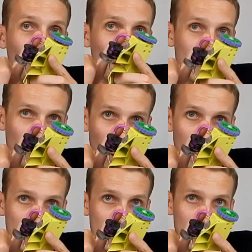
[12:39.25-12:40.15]
before
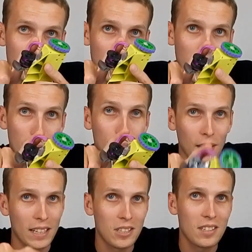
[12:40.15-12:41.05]
these wires
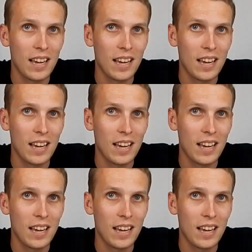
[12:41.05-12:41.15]
disappear.